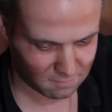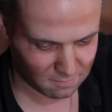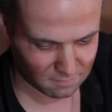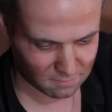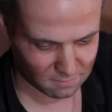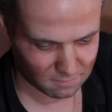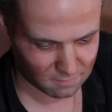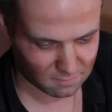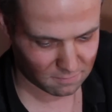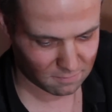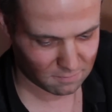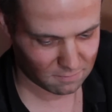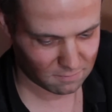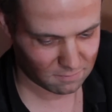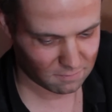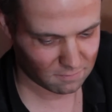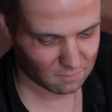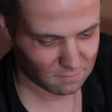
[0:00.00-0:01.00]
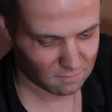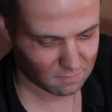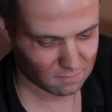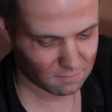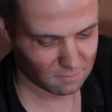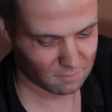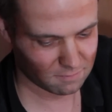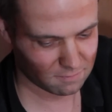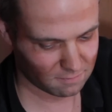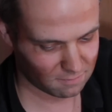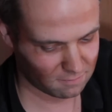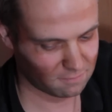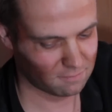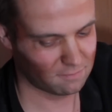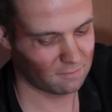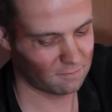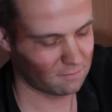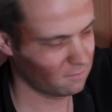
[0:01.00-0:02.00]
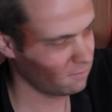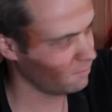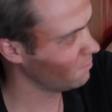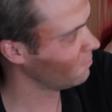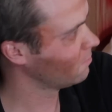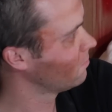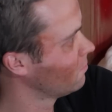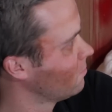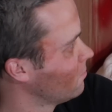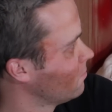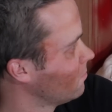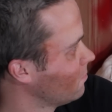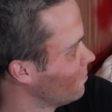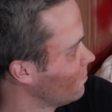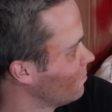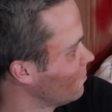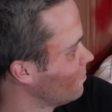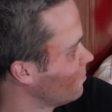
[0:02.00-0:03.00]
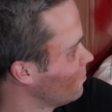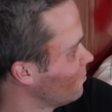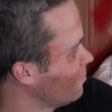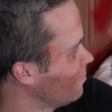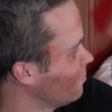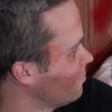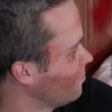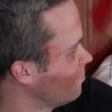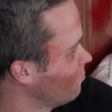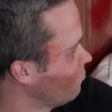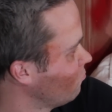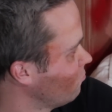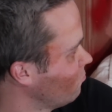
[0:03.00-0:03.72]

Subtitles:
This person isn't speaking.